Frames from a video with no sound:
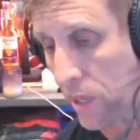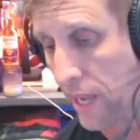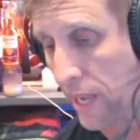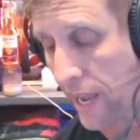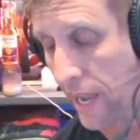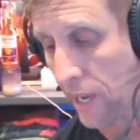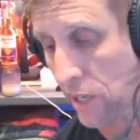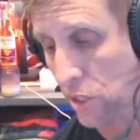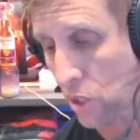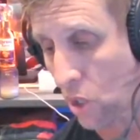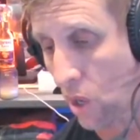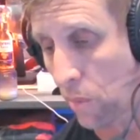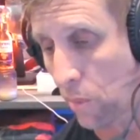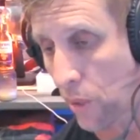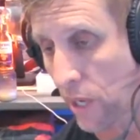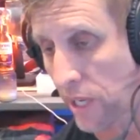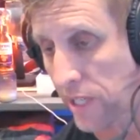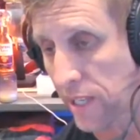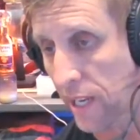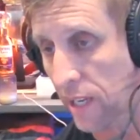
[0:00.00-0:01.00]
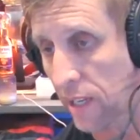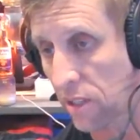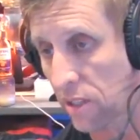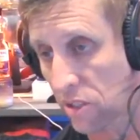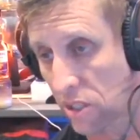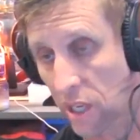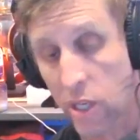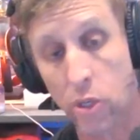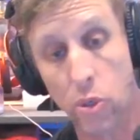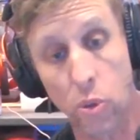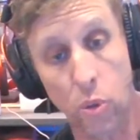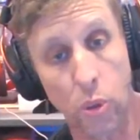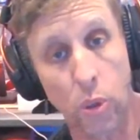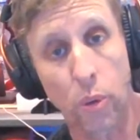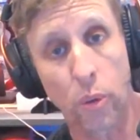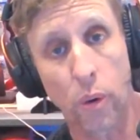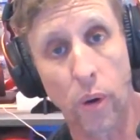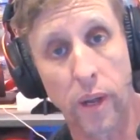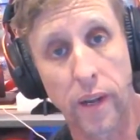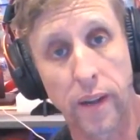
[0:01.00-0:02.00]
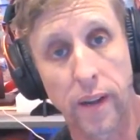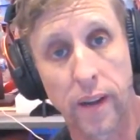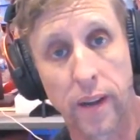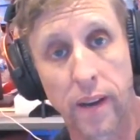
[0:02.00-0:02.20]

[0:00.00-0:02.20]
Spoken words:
house on renting, so you're doing all right.